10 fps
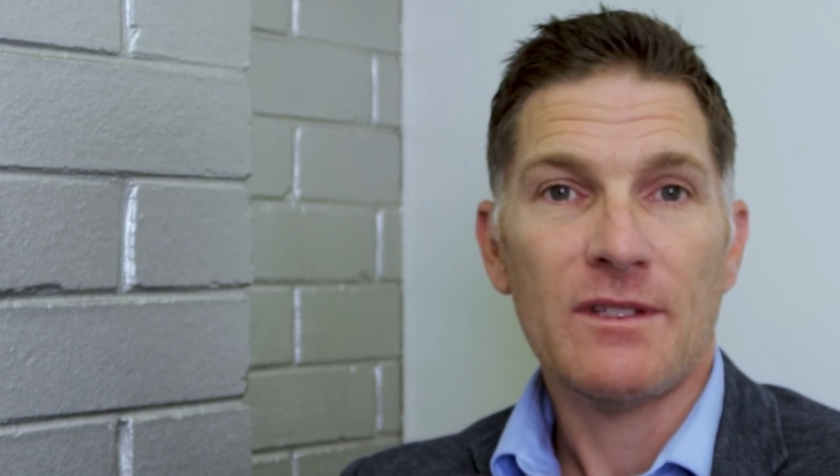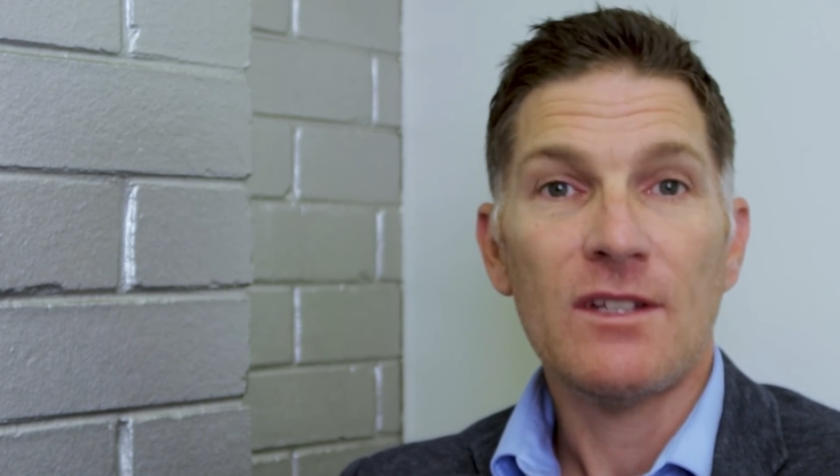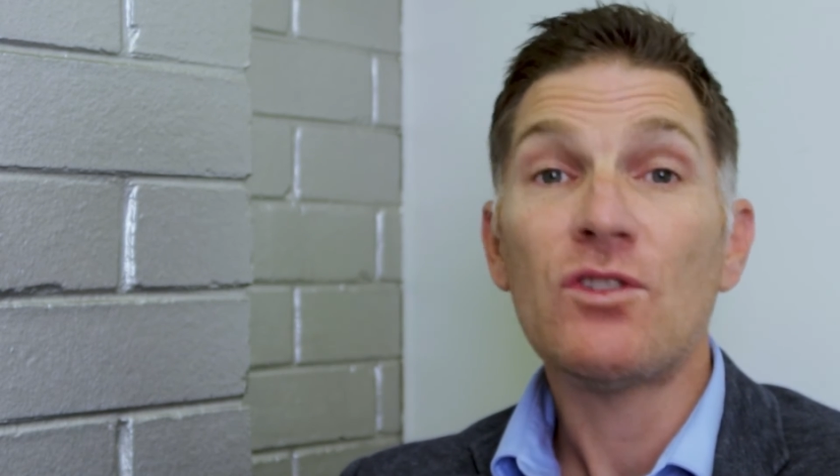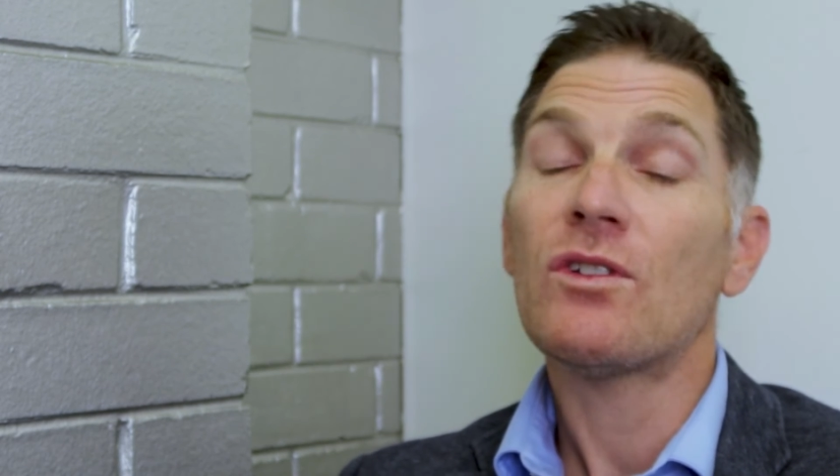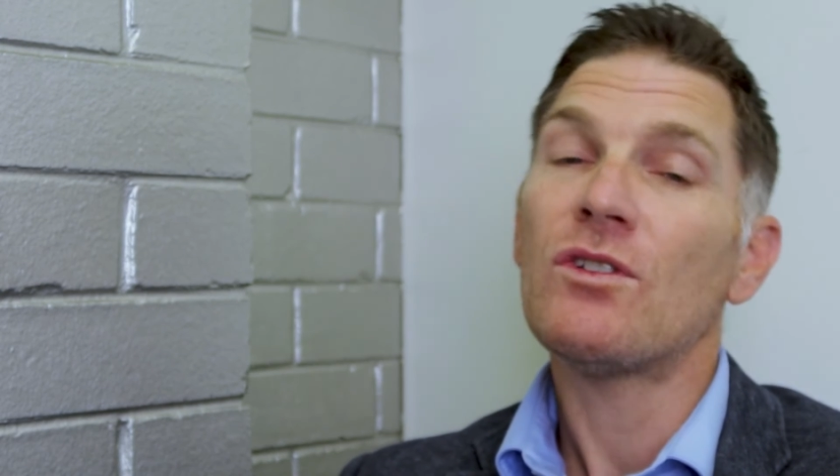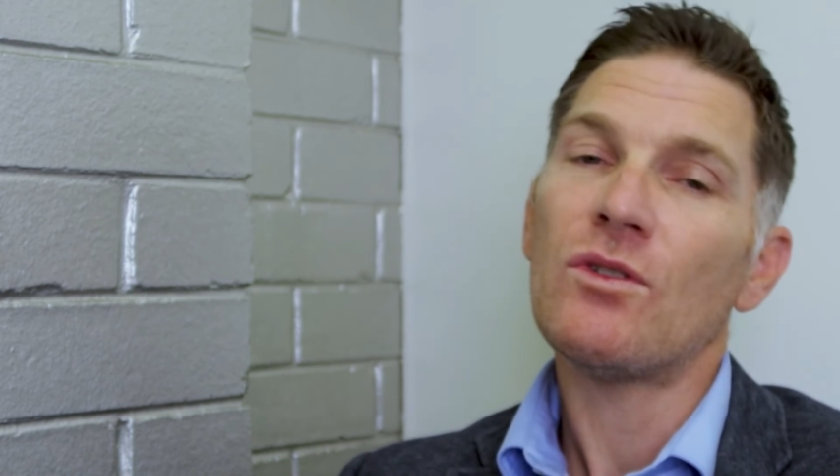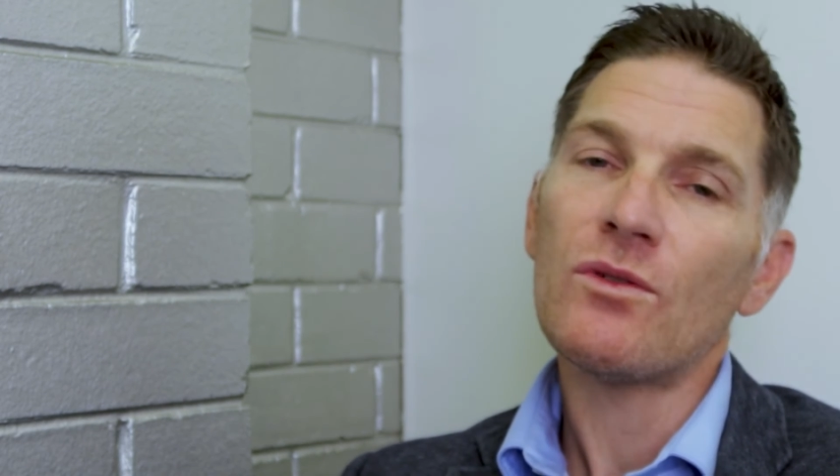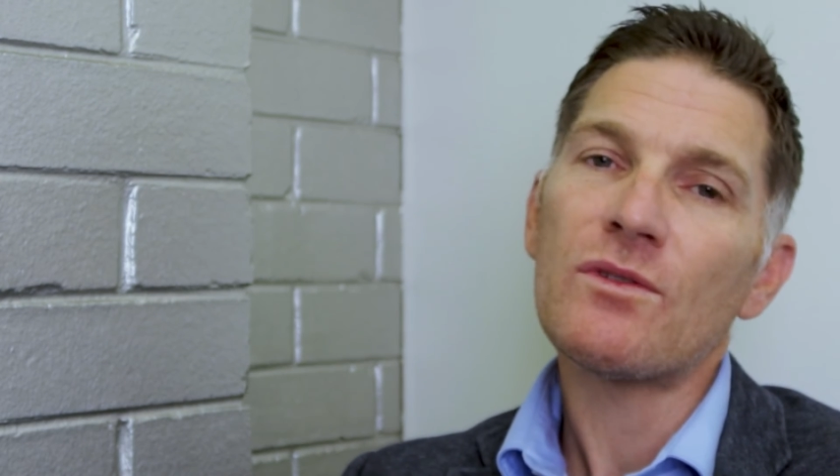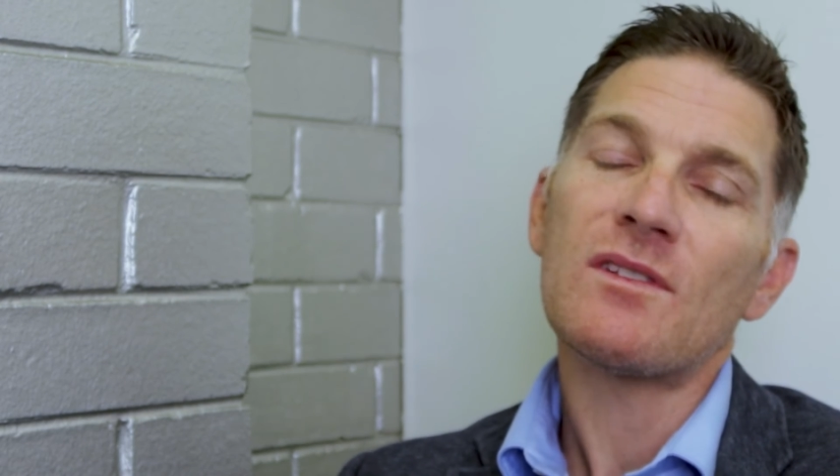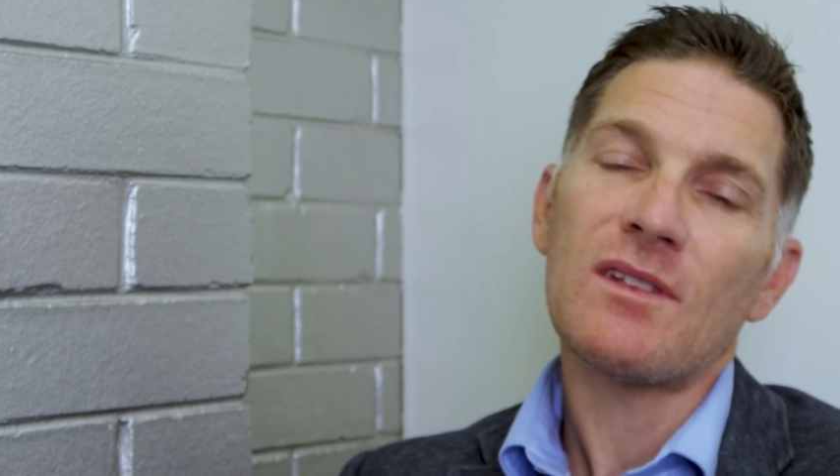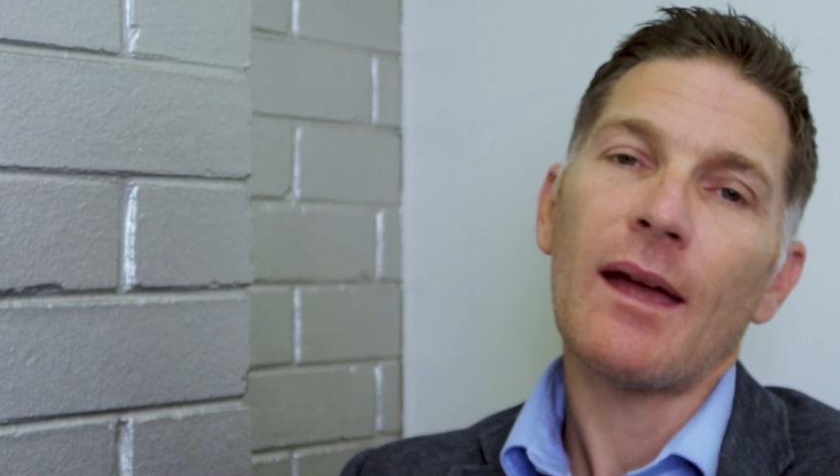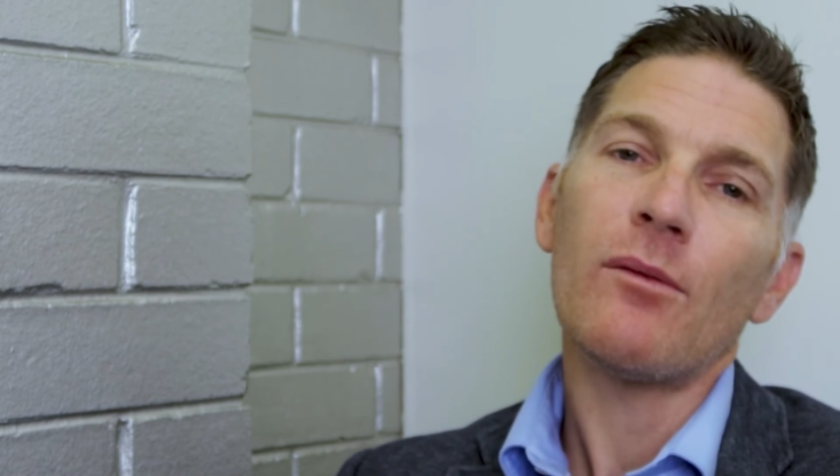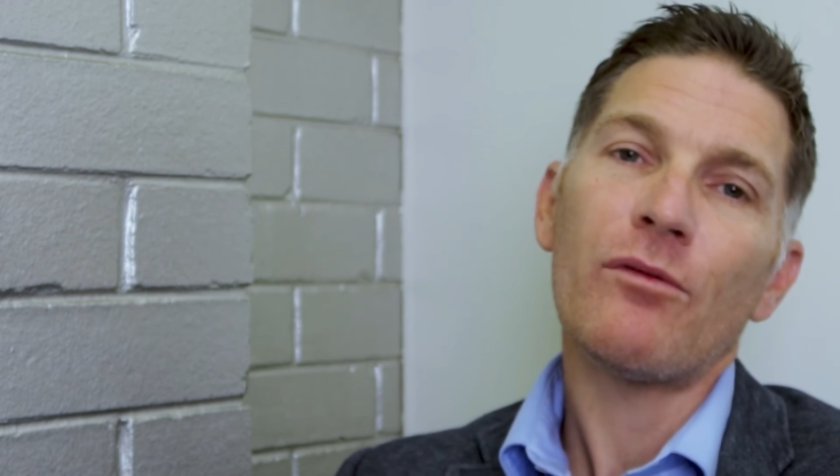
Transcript: is you can use the same